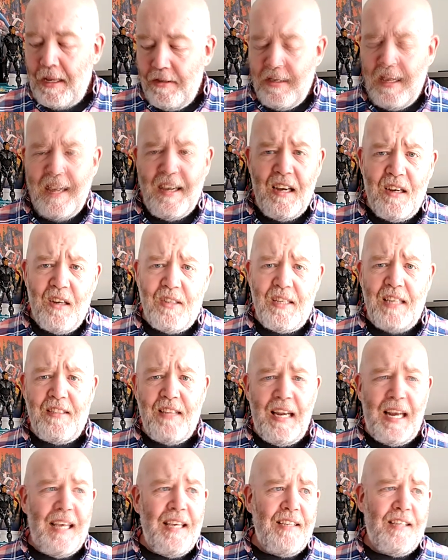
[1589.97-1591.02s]
So there you go, guys. That's
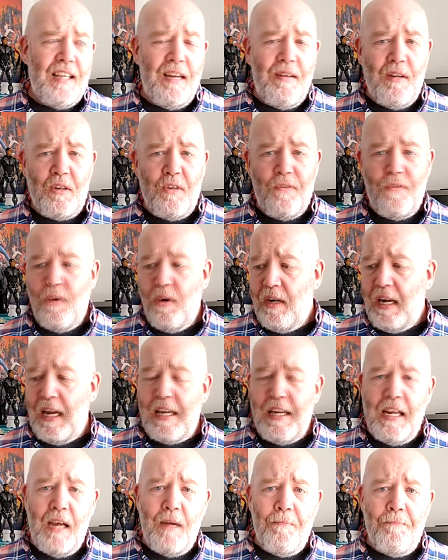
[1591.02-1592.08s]
the latest anyway. I just thought I'd
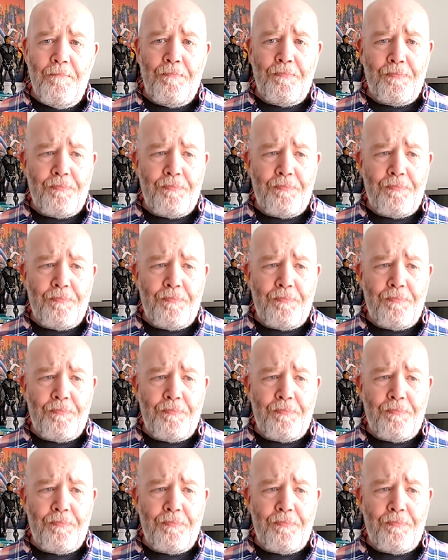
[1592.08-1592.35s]
let you know.